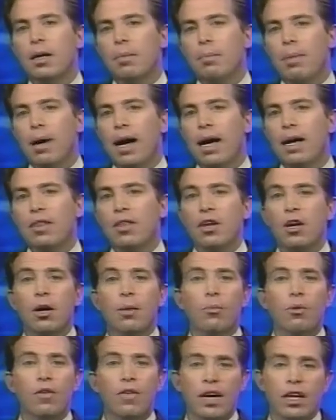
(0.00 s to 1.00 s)
by the
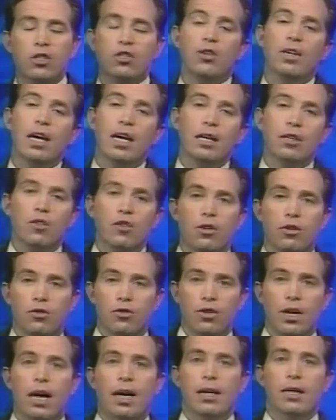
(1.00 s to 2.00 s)
number of hits you're getting to your
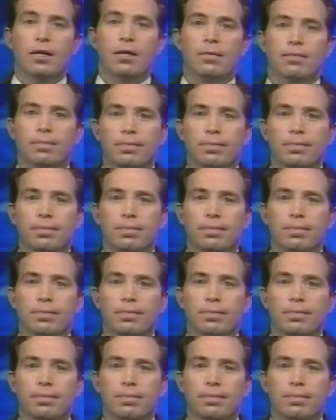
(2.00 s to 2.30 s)
site.